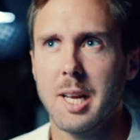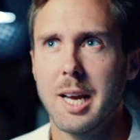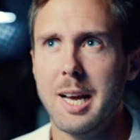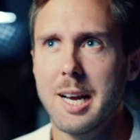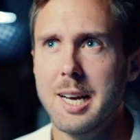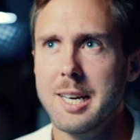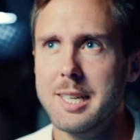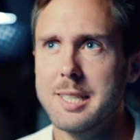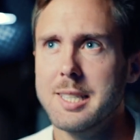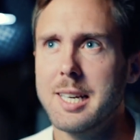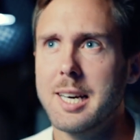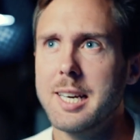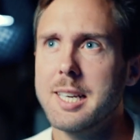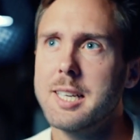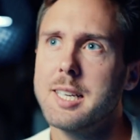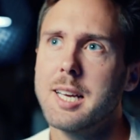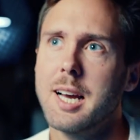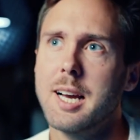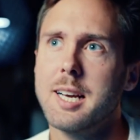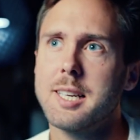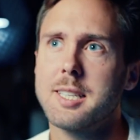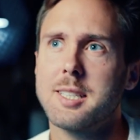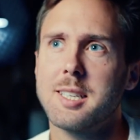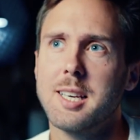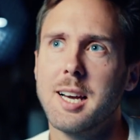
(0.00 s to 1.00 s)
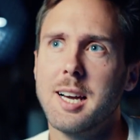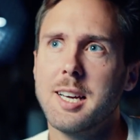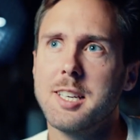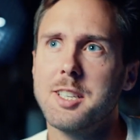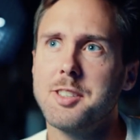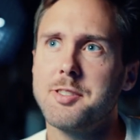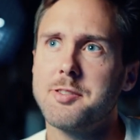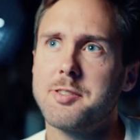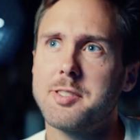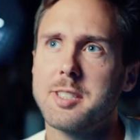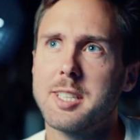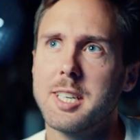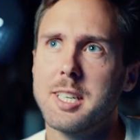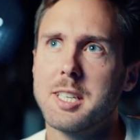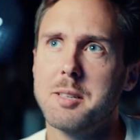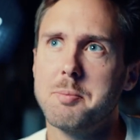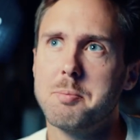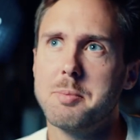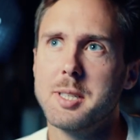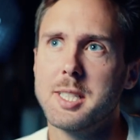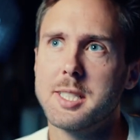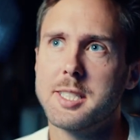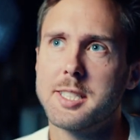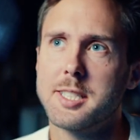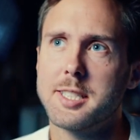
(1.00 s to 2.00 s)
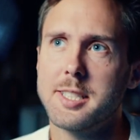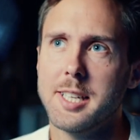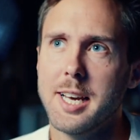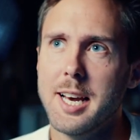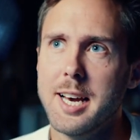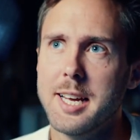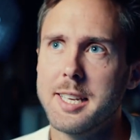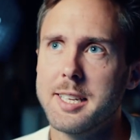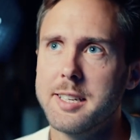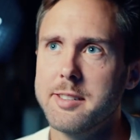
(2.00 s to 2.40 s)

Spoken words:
And I kind of get a bit sad